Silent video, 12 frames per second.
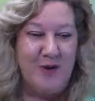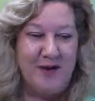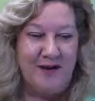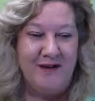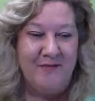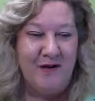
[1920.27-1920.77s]

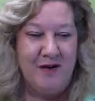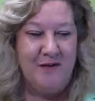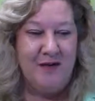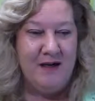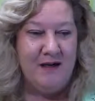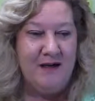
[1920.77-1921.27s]
income
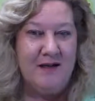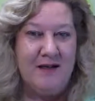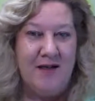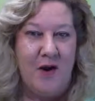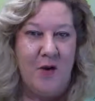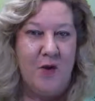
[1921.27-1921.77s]
coming in.
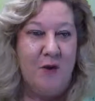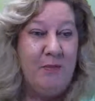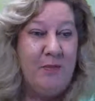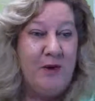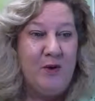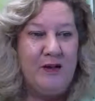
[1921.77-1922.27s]
So we're
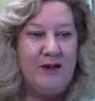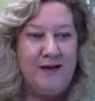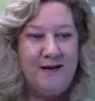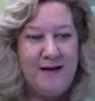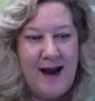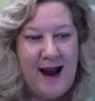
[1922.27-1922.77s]
building
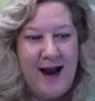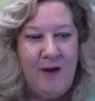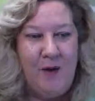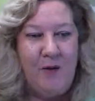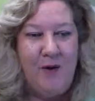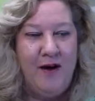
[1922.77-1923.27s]
it
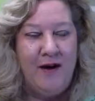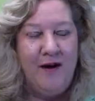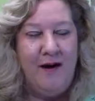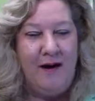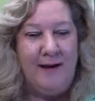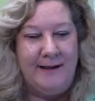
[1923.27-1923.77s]
now.
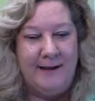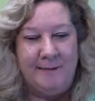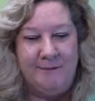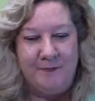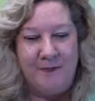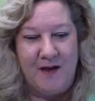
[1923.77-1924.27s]

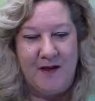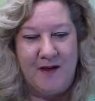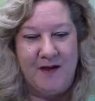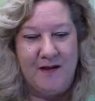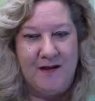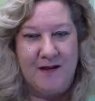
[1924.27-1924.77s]

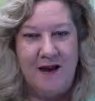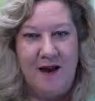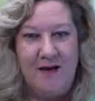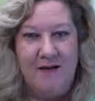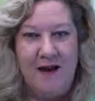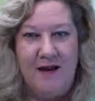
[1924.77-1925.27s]
It's
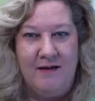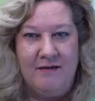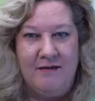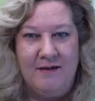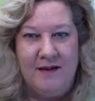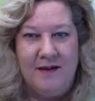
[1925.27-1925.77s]
kind of that
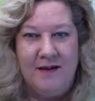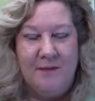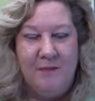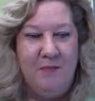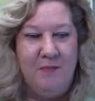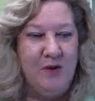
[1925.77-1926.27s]

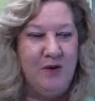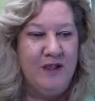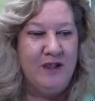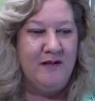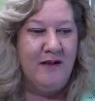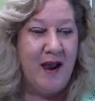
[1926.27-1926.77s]
build
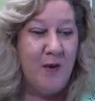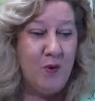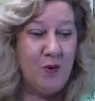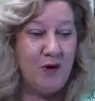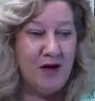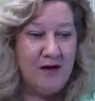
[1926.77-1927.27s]
it and they
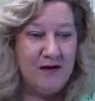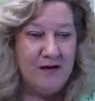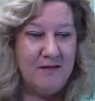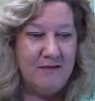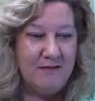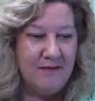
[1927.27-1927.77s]
will
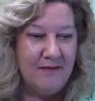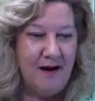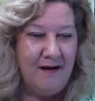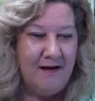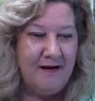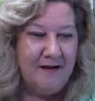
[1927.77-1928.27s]
come
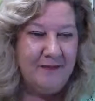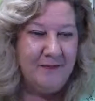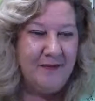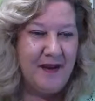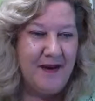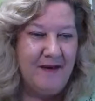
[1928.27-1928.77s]

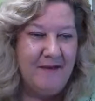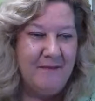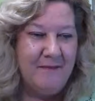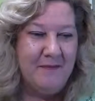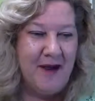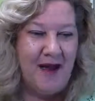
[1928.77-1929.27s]

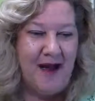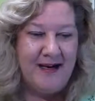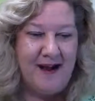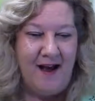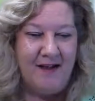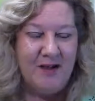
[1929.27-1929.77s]

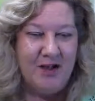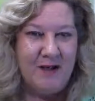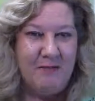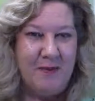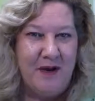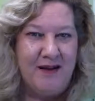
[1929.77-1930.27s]
ideology,
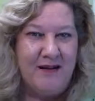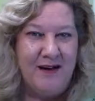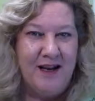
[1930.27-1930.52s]
but